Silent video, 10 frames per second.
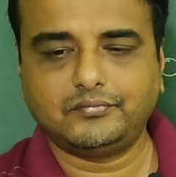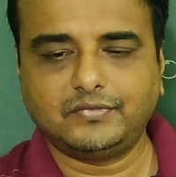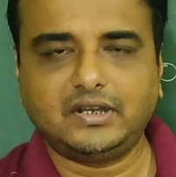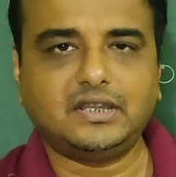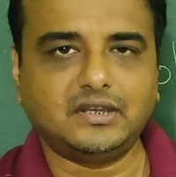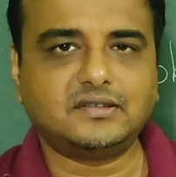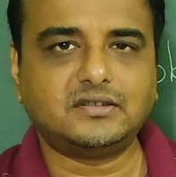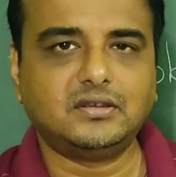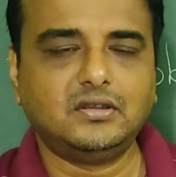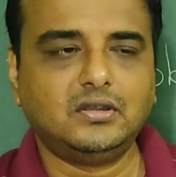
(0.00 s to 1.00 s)
critics
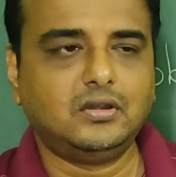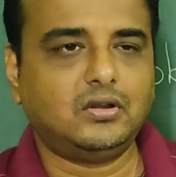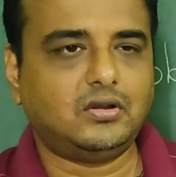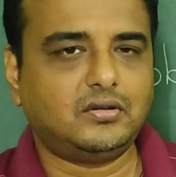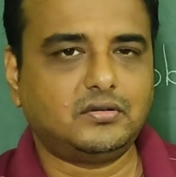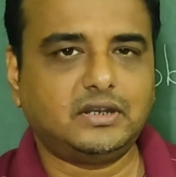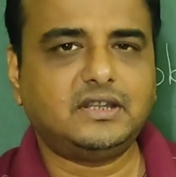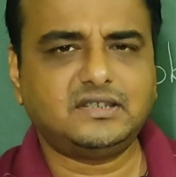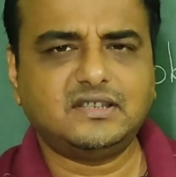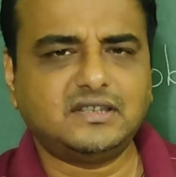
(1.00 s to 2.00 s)
or
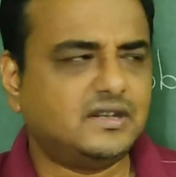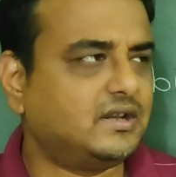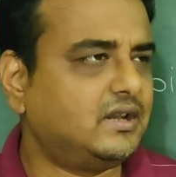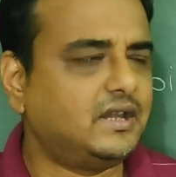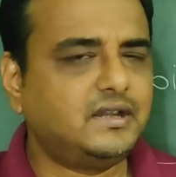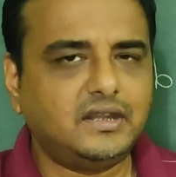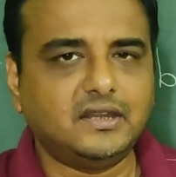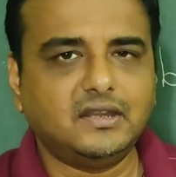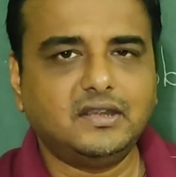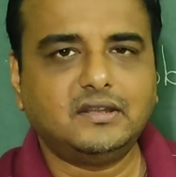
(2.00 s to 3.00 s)
critics in general agree
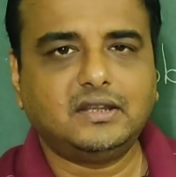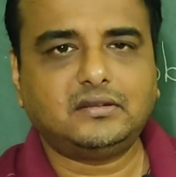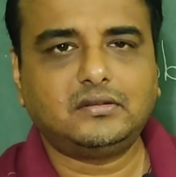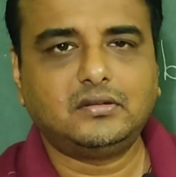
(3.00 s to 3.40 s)
that